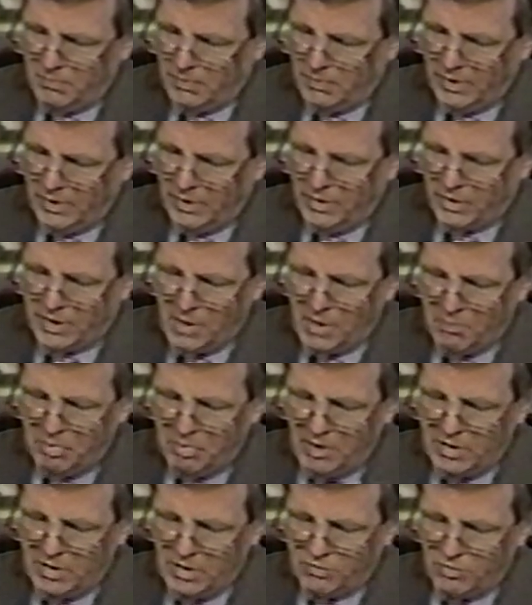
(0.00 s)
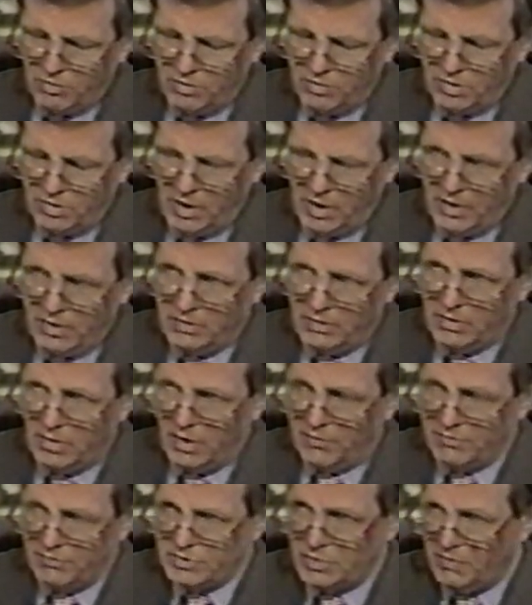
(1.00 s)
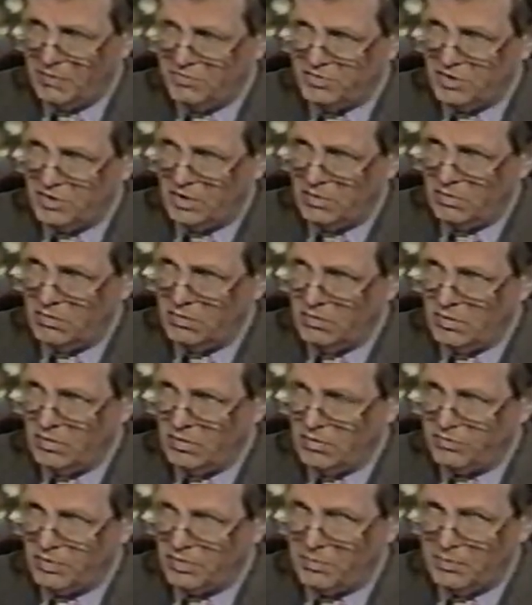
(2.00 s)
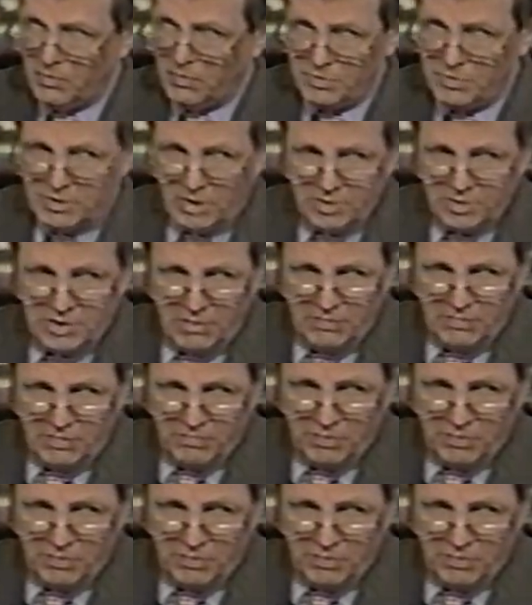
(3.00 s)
air campaign that's on tonight, obviously we've seen some of the results of it from